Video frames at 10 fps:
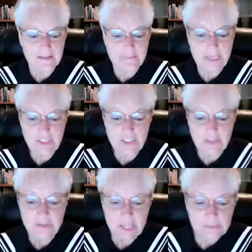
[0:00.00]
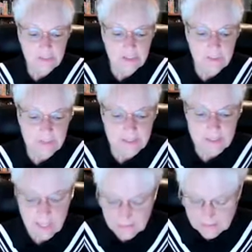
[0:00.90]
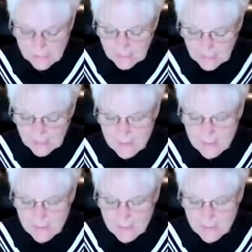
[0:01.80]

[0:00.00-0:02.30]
a patient who comes to you with this kind of data?